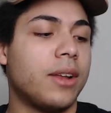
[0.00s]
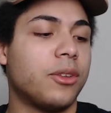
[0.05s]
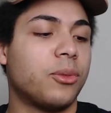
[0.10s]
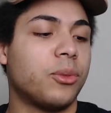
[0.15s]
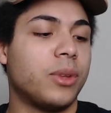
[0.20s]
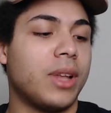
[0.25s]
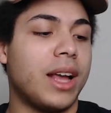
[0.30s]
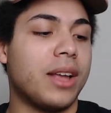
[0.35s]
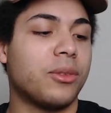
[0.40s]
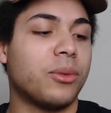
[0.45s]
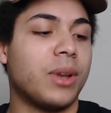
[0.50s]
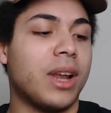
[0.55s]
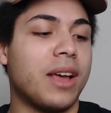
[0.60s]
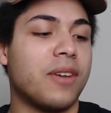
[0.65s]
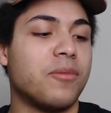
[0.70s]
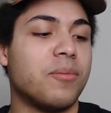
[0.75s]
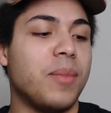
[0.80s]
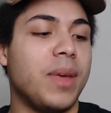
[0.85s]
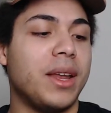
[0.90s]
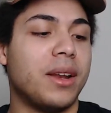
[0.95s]
That's what I've
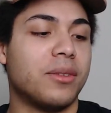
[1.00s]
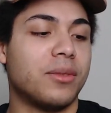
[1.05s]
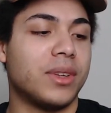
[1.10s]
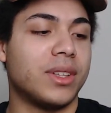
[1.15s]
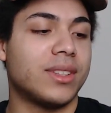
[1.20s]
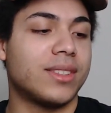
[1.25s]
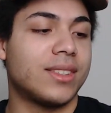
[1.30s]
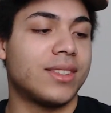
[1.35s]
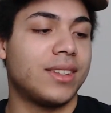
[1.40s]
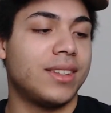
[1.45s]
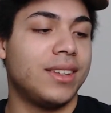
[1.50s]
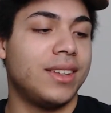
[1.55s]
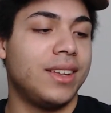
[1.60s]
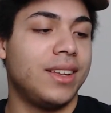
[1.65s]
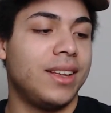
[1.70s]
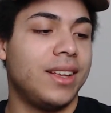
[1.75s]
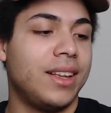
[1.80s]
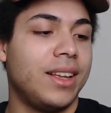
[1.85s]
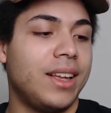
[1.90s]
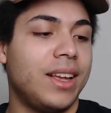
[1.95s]
made of it.
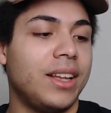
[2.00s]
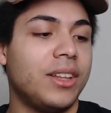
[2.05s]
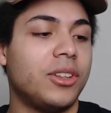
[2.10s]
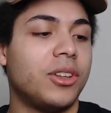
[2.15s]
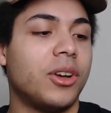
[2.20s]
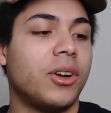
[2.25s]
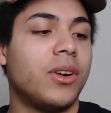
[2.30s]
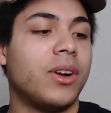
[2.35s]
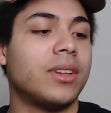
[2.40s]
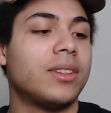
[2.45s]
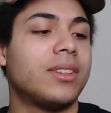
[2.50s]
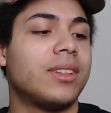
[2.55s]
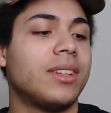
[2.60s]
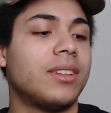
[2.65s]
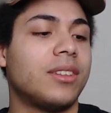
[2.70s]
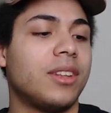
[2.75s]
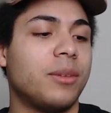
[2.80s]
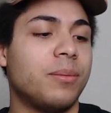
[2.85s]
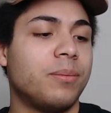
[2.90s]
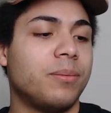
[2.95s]

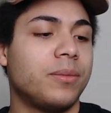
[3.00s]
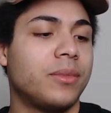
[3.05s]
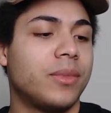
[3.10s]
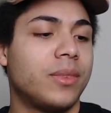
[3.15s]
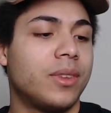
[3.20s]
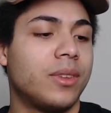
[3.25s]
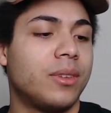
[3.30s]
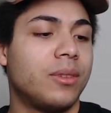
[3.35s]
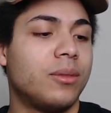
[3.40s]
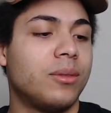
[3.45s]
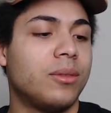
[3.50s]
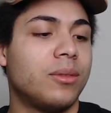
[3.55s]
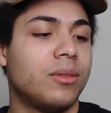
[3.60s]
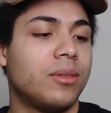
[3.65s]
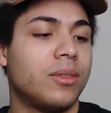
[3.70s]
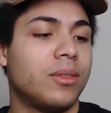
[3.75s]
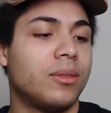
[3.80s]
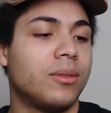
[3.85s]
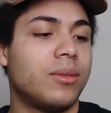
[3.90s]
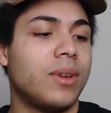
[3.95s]
Endurantism
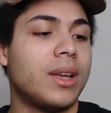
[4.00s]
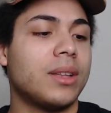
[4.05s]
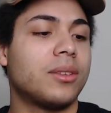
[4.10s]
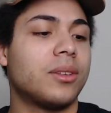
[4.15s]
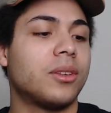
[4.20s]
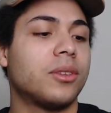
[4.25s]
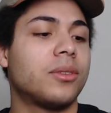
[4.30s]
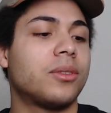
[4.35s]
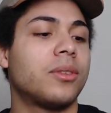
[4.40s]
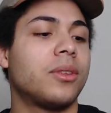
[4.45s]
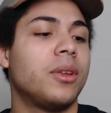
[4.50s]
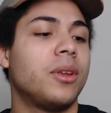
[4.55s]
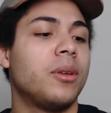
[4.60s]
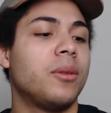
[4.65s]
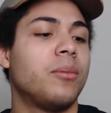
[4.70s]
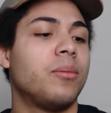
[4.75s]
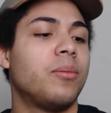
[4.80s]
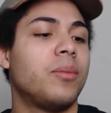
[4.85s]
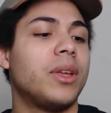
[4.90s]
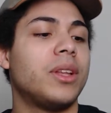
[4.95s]
versus
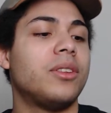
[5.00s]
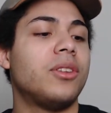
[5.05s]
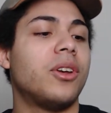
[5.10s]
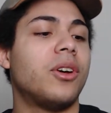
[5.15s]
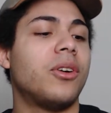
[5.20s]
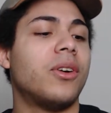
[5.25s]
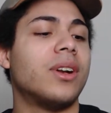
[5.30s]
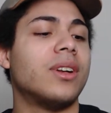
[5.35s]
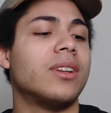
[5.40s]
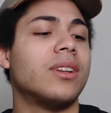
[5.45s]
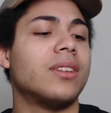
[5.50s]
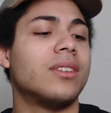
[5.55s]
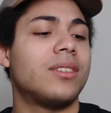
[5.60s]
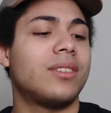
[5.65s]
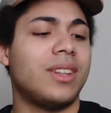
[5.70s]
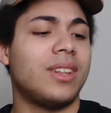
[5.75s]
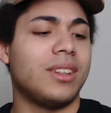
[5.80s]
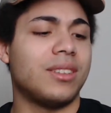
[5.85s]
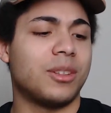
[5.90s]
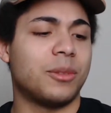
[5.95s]

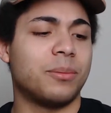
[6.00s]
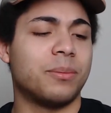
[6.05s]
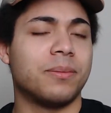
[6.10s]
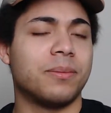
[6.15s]
Perdurantism.